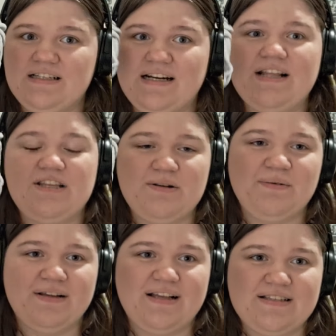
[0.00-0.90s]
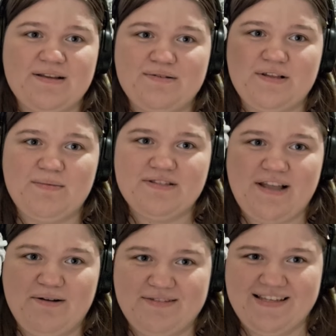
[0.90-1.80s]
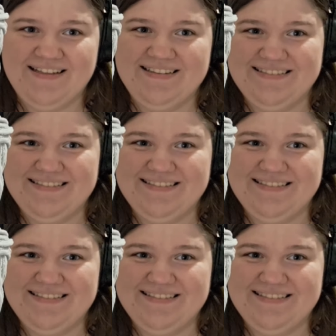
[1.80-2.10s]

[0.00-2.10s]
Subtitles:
And I didn't realize I was almost out.